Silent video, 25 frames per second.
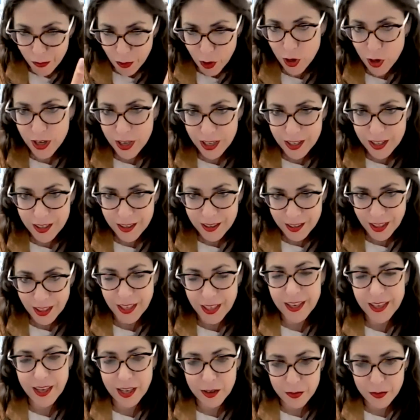for
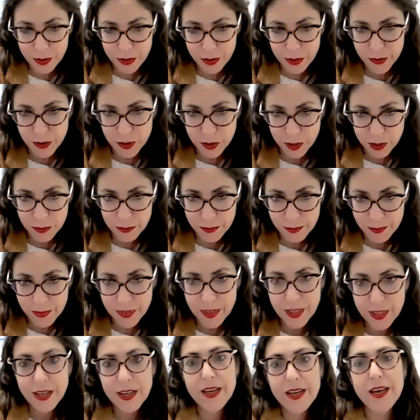the legal reform,
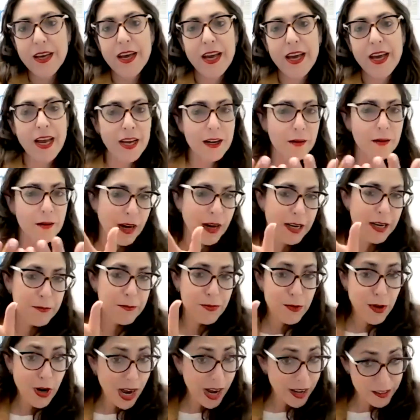and
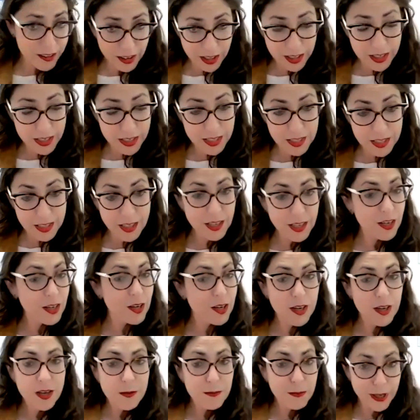my brothers
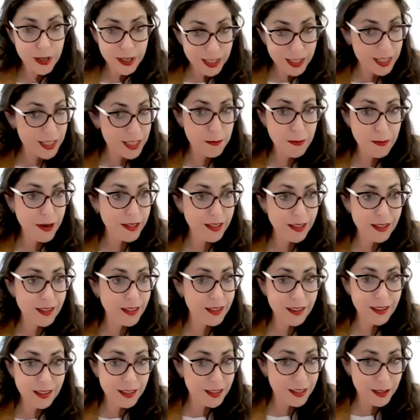
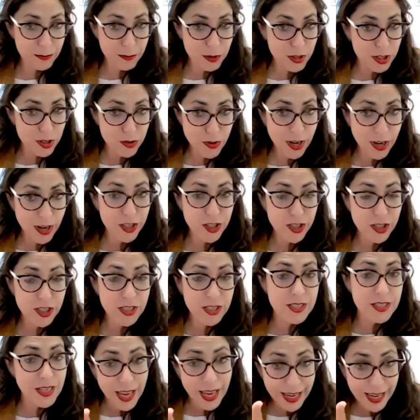participated in the
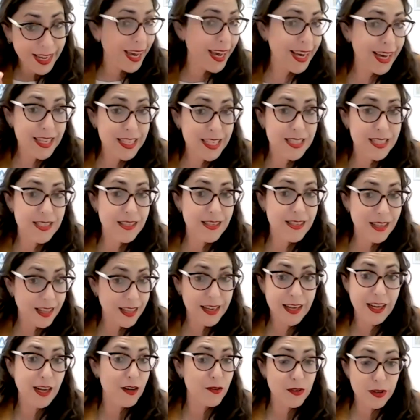demonstrations against the
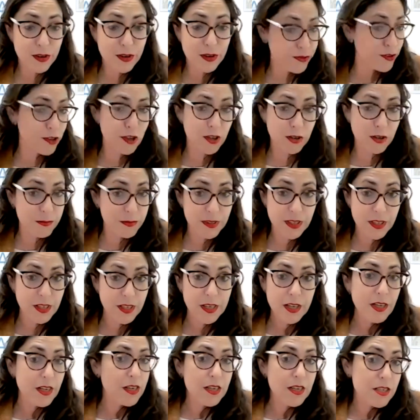legal reform.
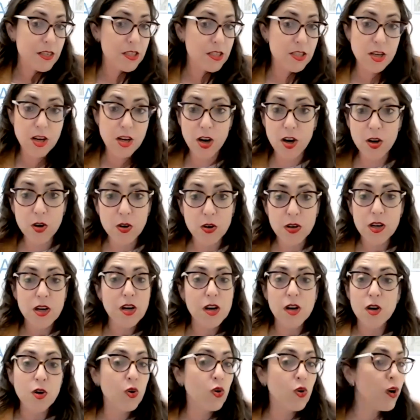
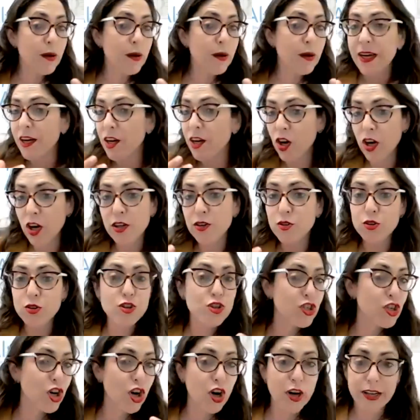So who am I going
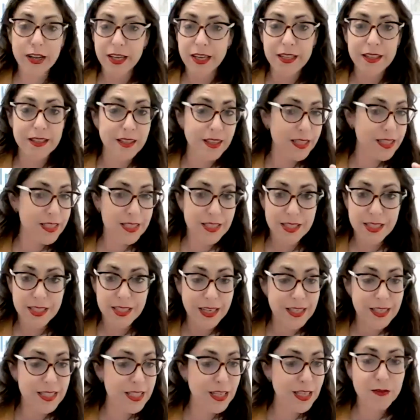to join in this
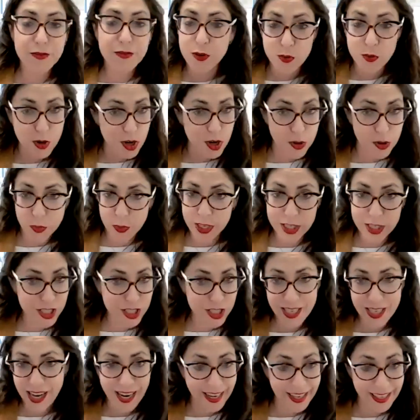civil war?
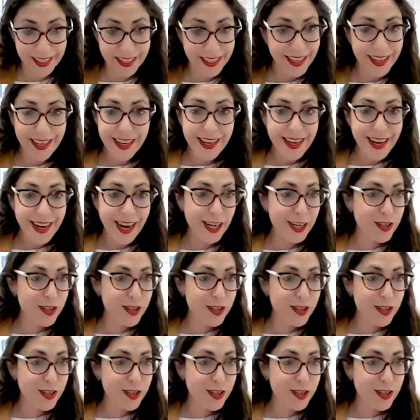Which side?